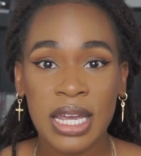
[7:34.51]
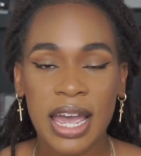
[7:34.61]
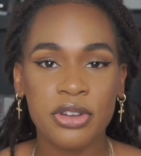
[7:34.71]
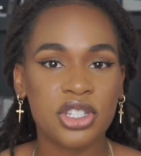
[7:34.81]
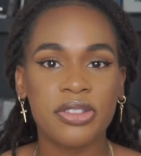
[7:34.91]

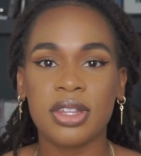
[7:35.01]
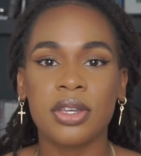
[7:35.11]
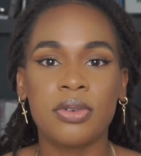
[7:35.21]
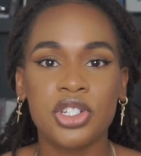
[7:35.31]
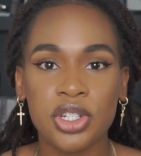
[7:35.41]
And there's nothing that
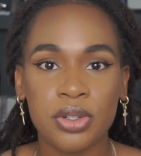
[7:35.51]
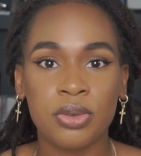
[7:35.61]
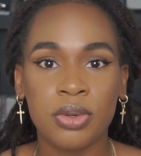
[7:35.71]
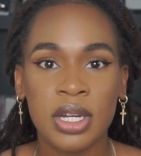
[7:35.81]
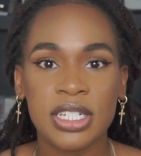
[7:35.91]
you can
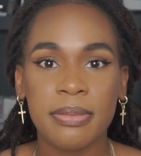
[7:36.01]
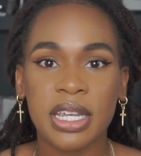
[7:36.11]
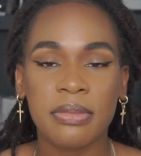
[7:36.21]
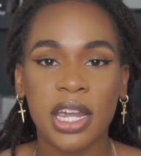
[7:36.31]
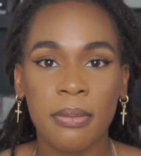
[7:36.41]
do to
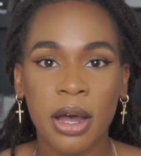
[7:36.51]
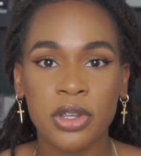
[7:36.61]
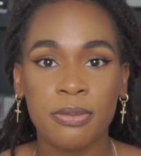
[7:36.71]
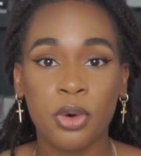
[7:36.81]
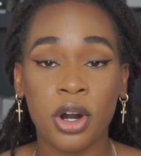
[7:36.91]
make him care
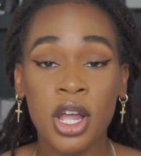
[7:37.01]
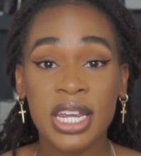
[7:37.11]
about you more.